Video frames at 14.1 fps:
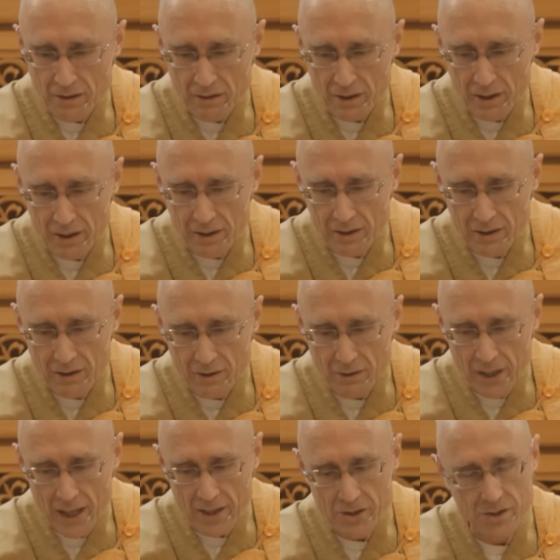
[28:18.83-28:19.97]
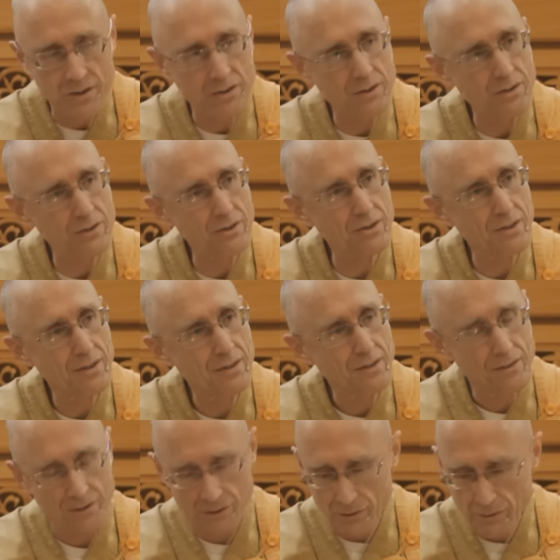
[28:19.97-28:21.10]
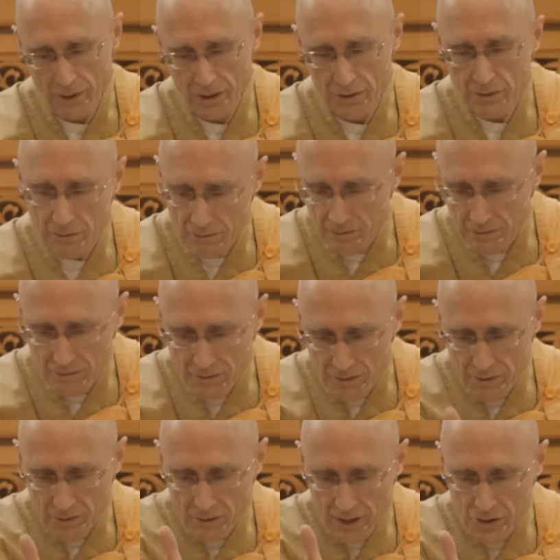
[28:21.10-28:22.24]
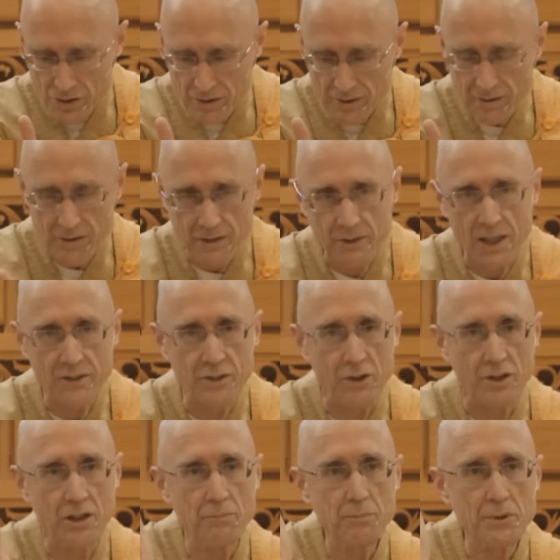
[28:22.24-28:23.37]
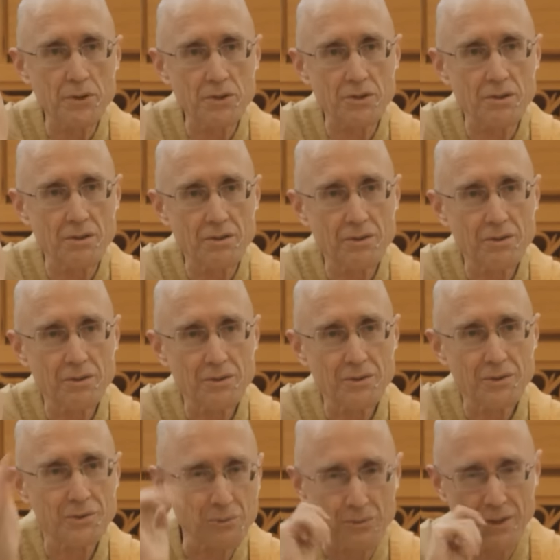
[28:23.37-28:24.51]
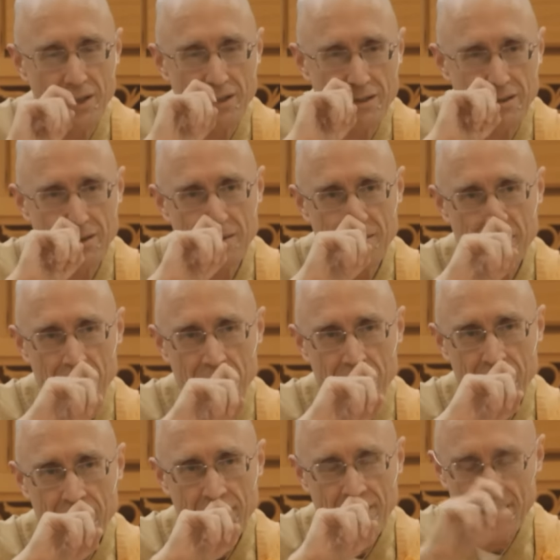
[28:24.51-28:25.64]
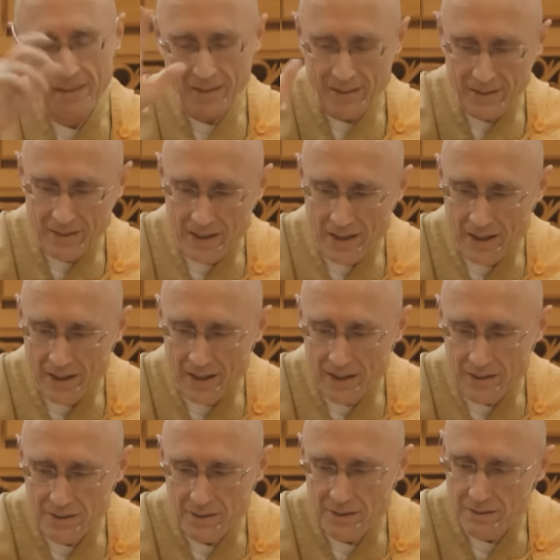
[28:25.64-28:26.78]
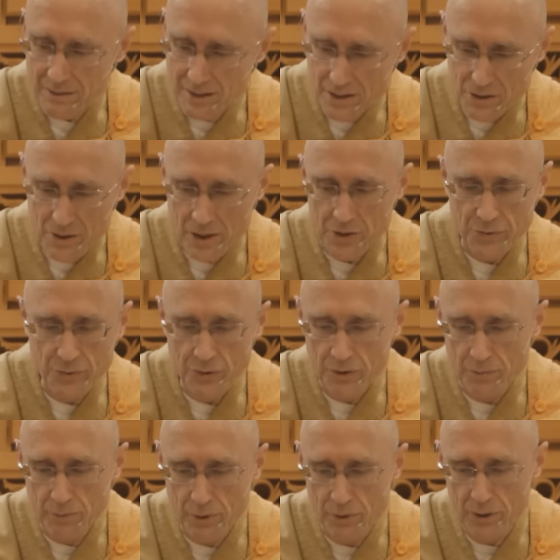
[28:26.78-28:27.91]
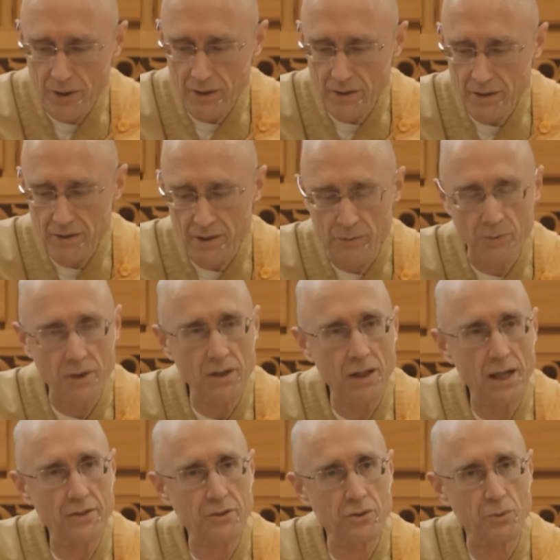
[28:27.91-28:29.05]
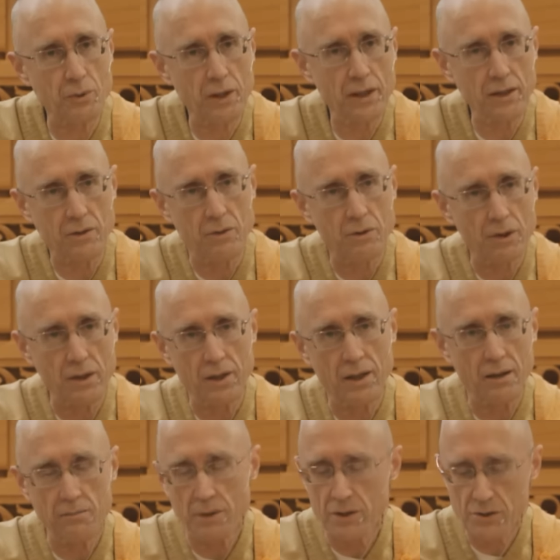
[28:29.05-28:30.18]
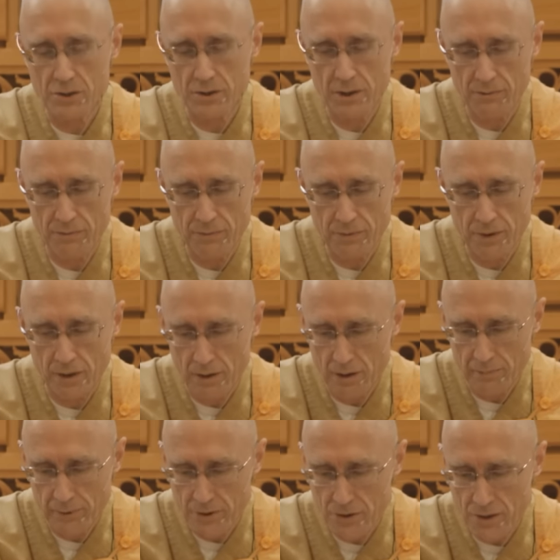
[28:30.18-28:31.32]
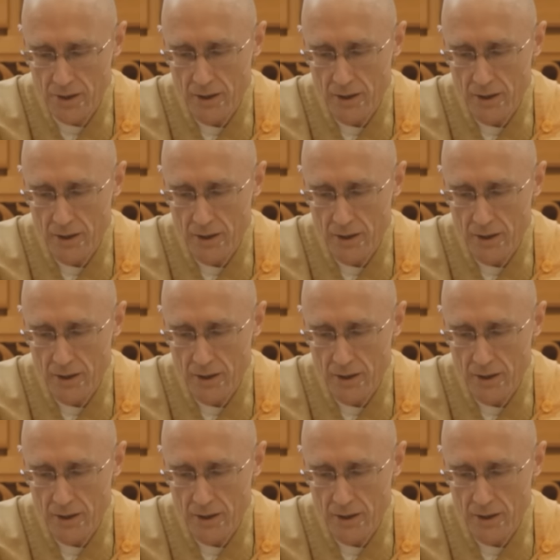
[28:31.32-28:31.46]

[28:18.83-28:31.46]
letting go actions, they're in the right direction, they've got their compass, right? And they transfer to Bodhi, they realize the way according to how much they've accomplished,